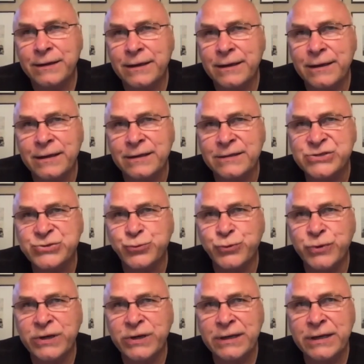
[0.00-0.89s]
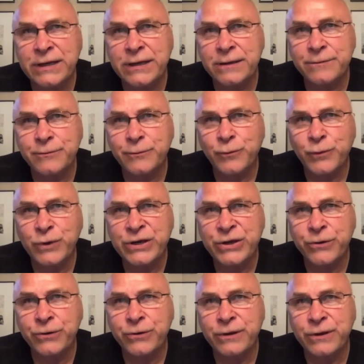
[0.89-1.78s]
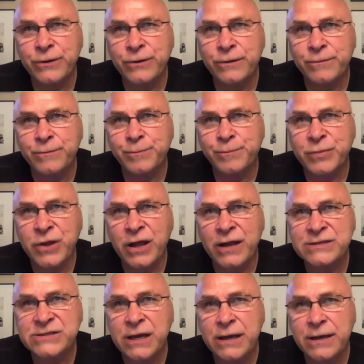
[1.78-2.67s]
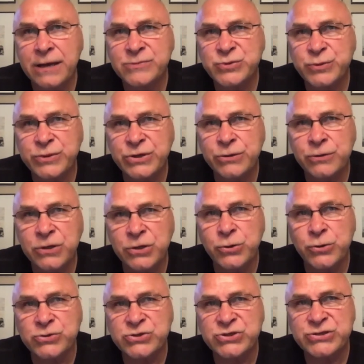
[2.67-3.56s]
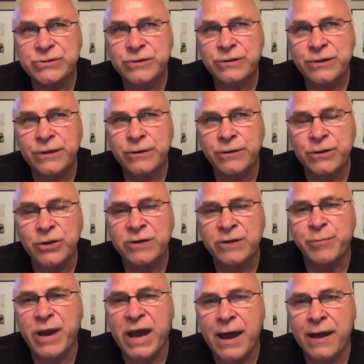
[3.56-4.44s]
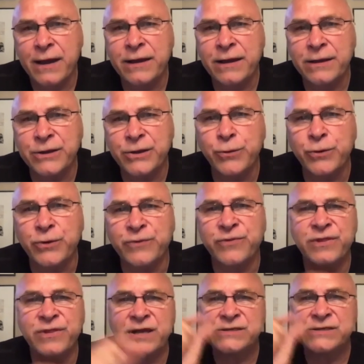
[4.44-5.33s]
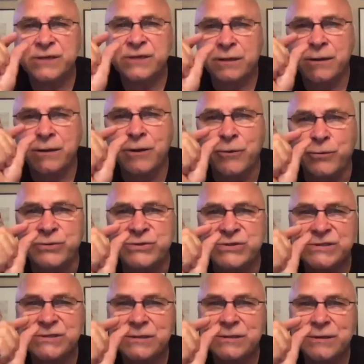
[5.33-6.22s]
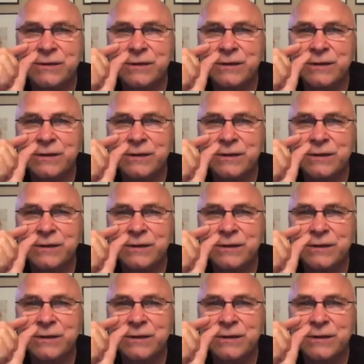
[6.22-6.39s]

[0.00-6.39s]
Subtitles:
it's really when a lot of times when you lose, you look back and you were this close.